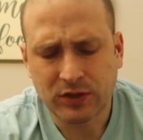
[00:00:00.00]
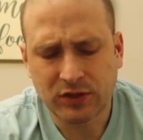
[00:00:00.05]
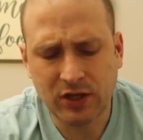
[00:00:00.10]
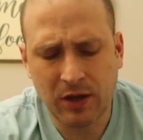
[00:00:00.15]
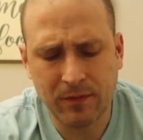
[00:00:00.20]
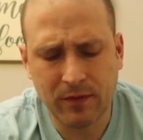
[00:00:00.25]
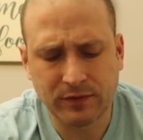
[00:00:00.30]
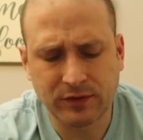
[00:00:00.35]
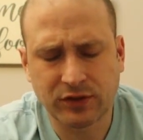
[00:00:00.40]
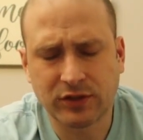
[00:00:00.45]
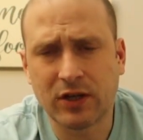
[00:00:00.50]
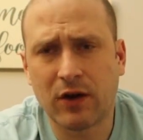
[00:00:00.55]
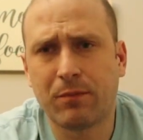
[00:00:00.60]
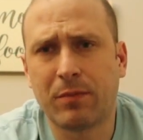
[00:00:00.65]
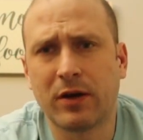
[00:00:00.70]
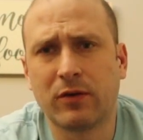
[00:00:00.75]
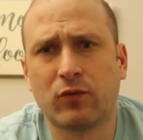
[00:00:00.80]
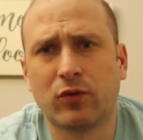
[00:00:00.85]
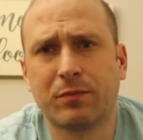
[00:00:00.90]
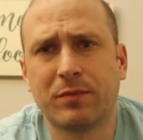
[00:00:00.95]
Some of the
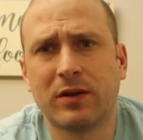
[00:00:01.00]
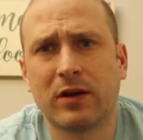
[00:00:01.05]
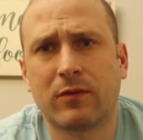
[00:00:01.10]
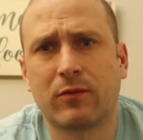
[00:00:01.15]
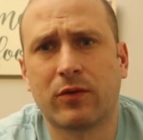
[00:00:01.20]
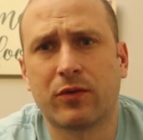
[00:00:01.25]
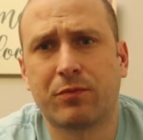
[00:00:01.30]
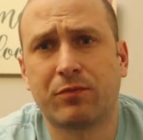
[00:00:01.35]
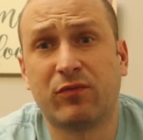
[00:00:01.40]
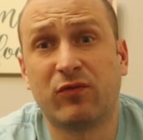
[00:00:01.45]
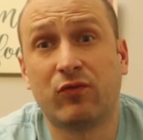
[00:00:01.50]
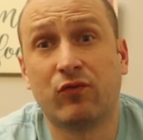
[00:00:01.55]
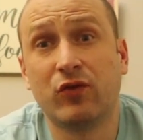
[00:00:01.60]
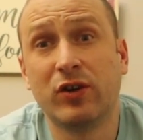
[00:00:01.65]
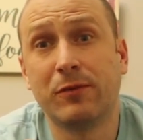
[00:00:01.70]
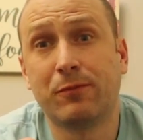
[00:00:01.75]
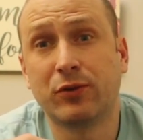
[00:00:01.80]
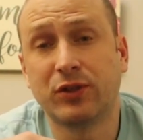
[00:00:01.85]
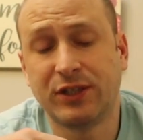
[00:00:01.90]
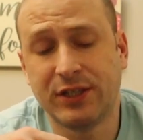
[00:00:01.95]
stuff, but it would be like with
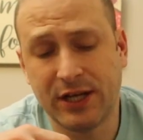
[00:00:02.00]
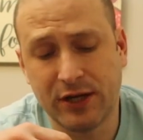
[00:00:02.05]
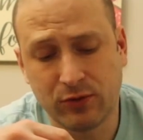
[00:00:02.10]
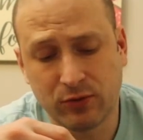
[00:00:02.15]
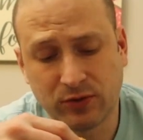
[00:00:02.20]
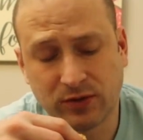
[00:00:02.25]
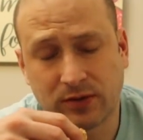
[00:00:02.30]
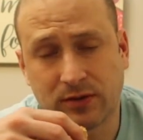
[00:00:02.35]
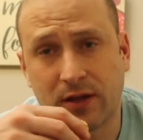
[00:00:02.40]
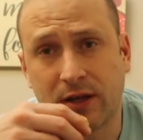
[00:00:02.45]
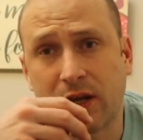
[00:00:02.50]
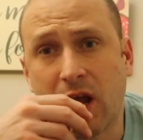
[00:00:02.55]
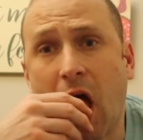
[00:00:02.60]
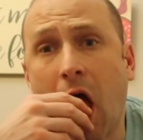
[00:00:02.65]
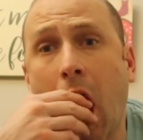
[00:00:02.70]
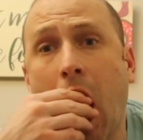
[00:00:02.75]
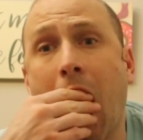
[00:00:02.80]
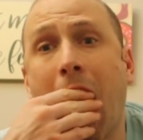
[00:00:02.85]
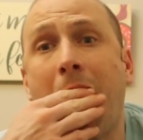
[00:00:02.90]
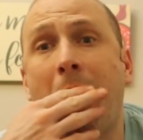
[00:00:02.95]
real potatoes, like
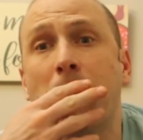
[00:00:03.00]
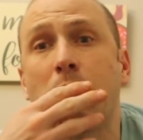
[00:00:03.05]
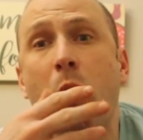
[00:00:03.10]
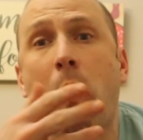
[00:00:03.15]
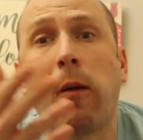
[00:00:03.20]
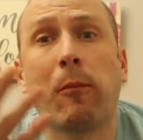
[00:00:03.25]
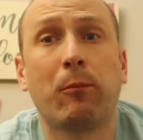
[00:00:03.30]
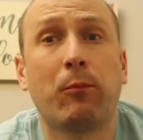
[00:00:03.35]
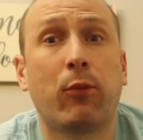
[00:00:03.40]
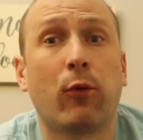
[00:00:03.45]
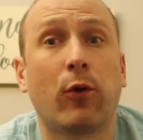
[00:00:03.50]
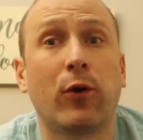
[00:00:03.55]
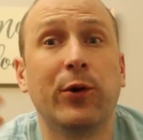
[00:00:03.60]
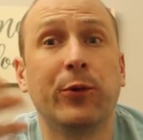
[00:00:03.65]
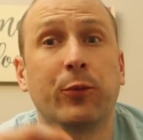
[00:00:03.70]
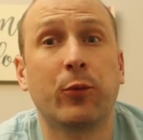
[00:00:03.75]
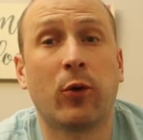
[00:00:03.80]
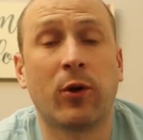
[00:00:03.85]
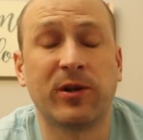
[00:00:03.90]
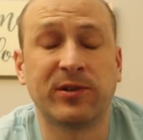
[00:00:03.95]

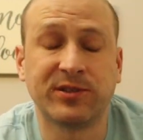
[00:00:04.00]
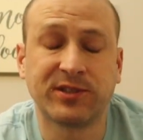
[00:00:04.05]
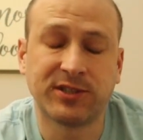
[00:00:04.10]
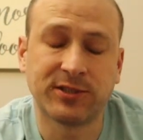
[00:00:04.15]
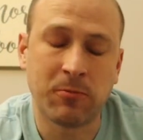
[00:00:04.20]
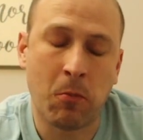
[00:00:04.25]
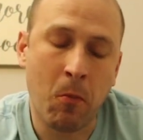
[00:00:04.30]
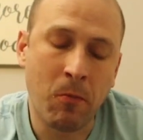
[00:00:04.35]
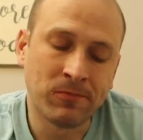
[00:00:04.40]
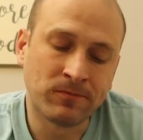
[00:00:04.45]
boiled ones,